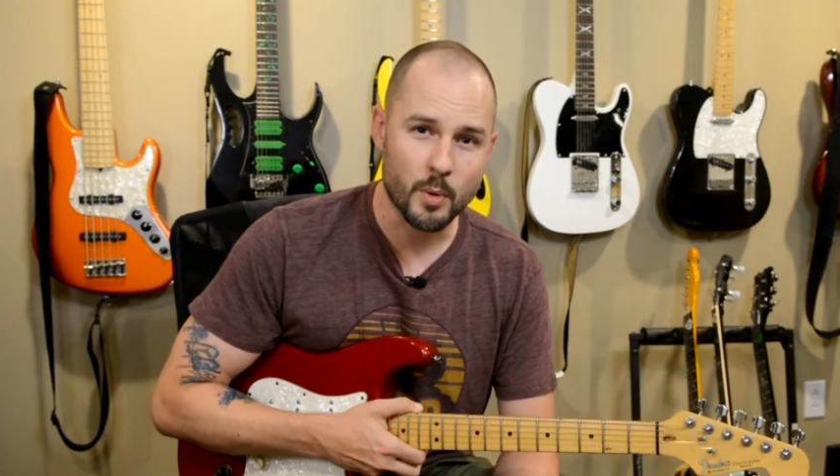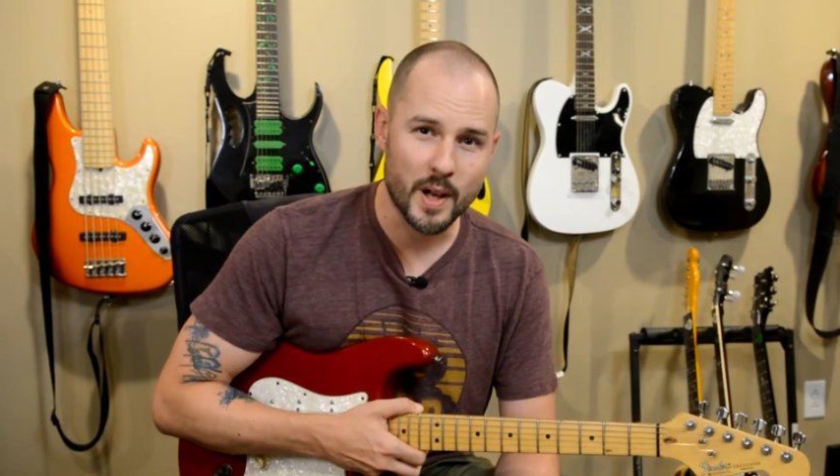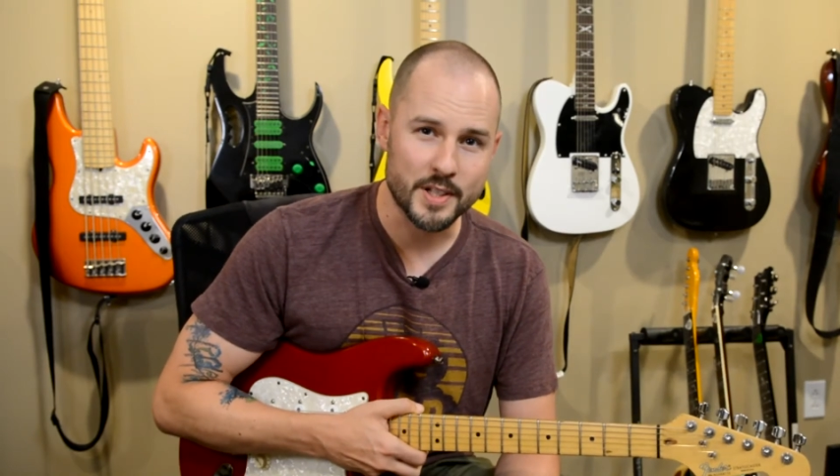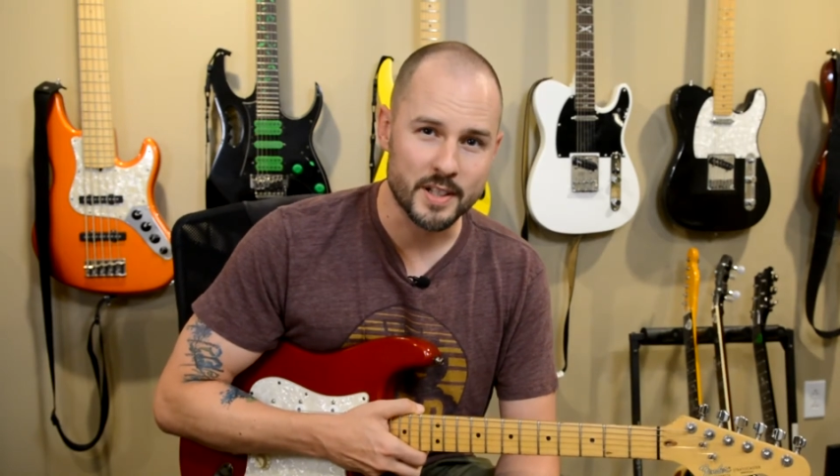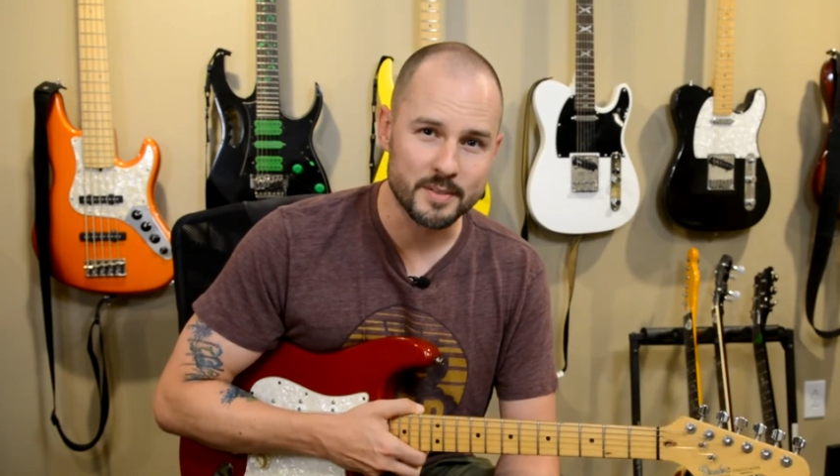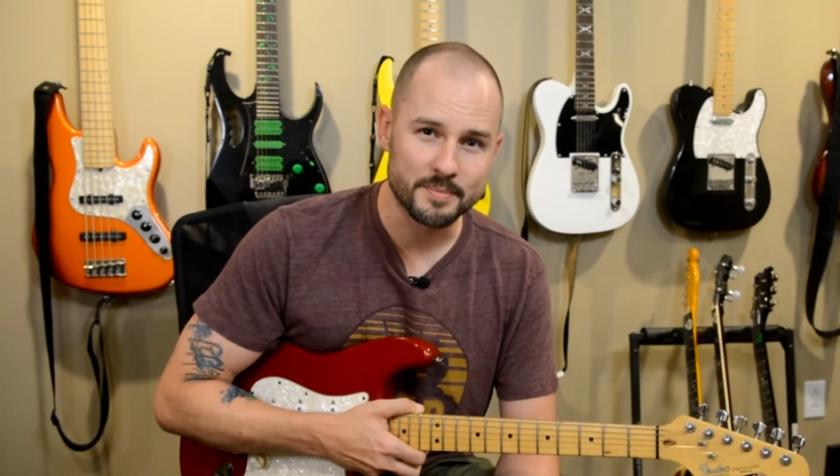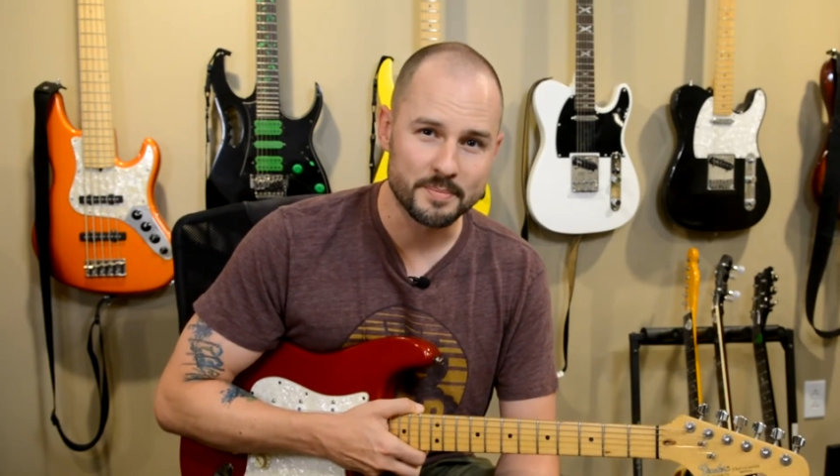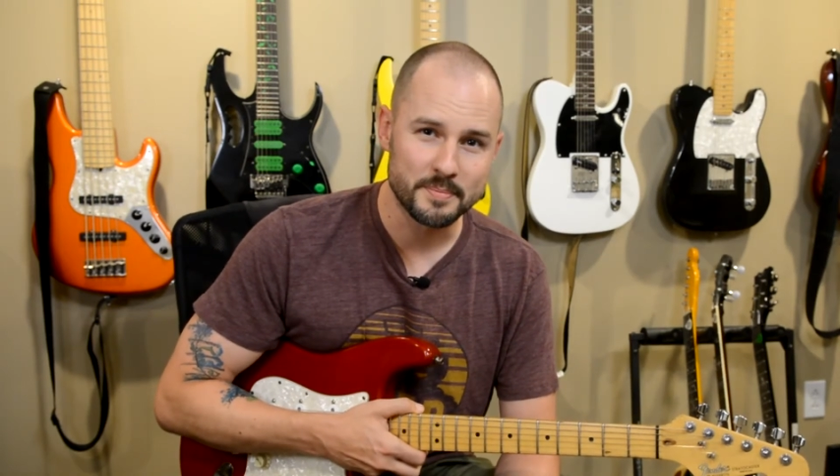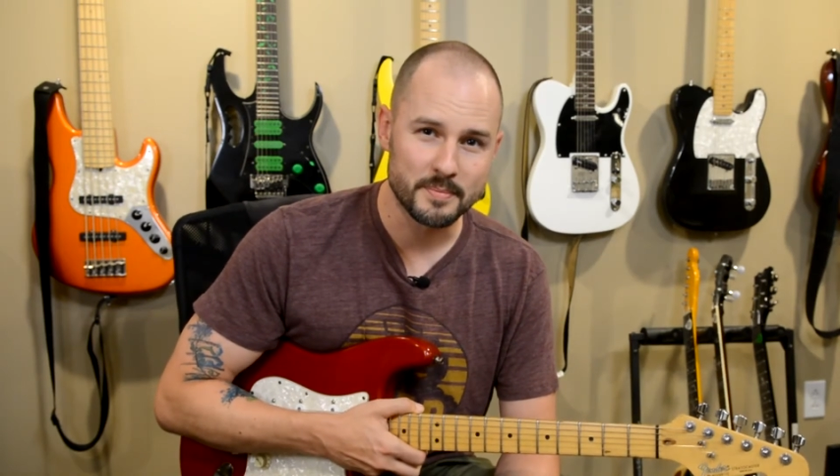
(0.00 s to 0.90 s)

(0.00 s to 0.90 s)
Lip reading: for watching.